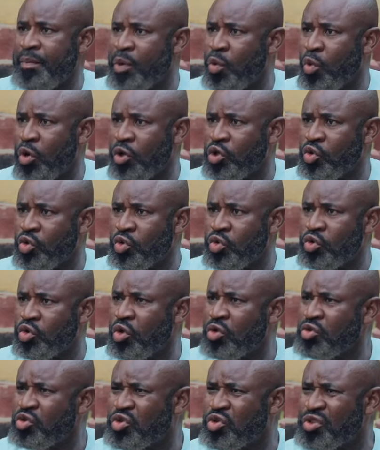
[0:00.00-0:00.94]
Let me warn you,
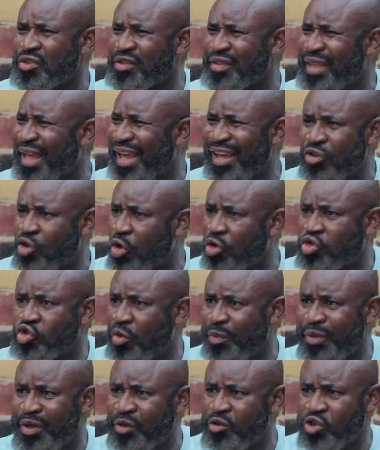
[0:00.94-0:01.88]
don't dare talk
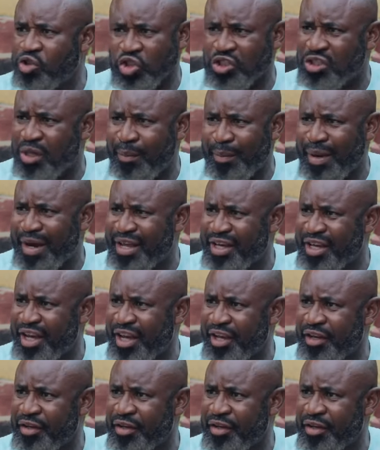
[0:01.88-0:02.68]
to me in such a manner